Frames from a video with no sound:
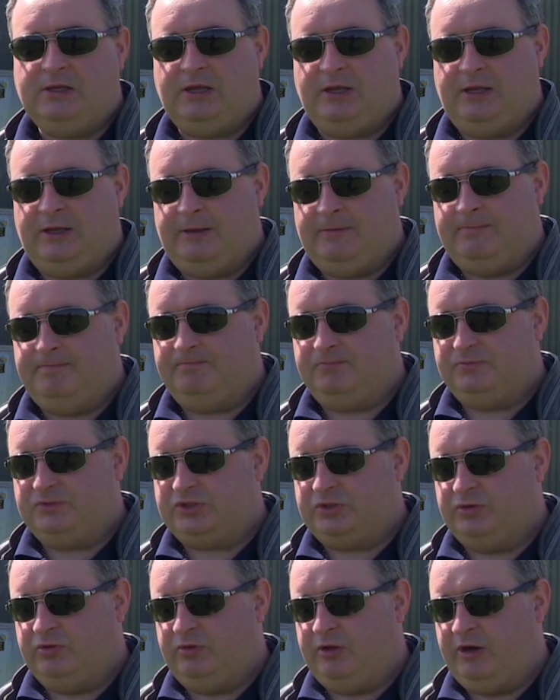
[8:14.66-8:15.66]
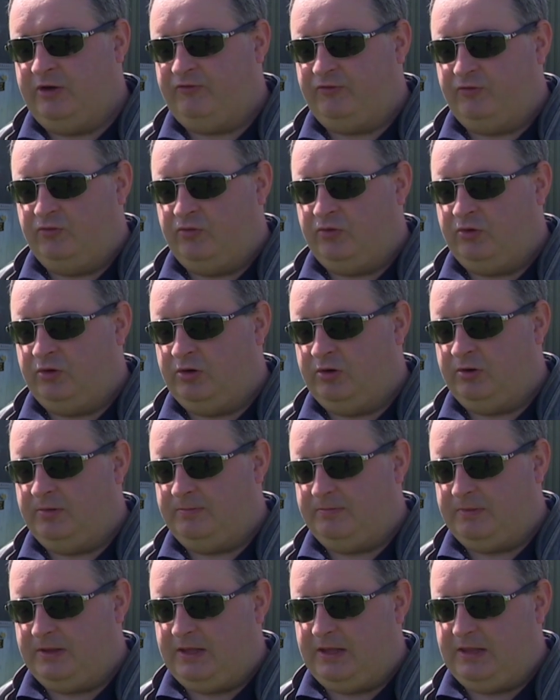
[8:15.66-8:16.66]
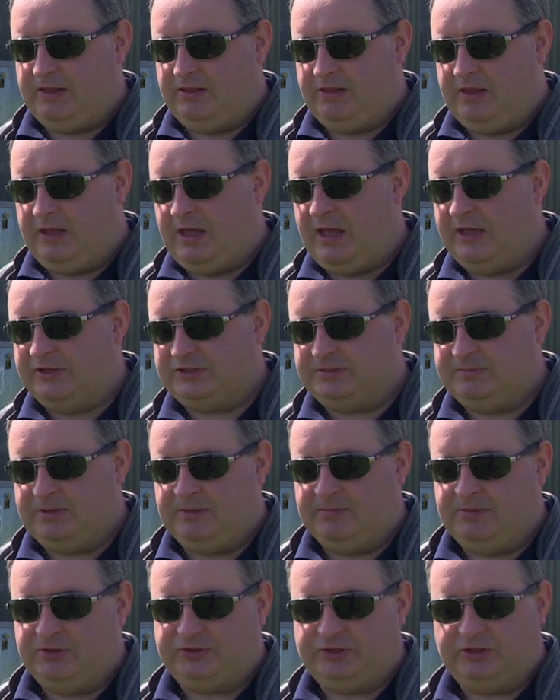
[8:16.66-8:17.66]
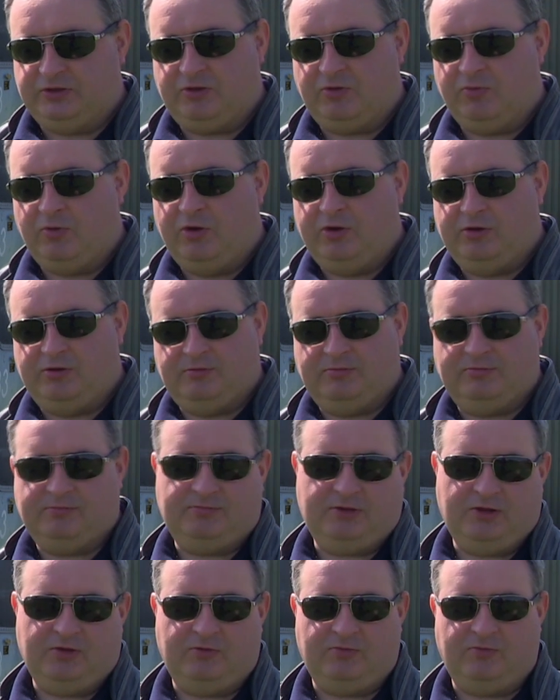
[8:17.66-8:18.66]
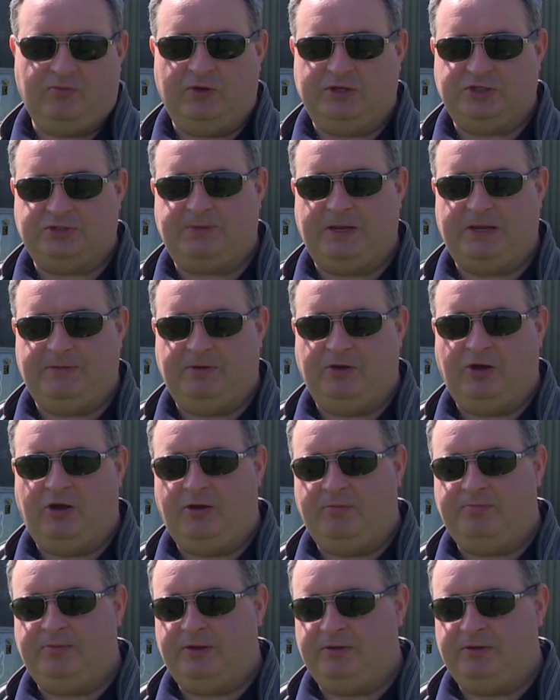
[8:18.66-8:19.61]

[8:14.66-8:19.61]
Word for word: Um, so therefore, it, it, has to be able to go out and you know, winch people up.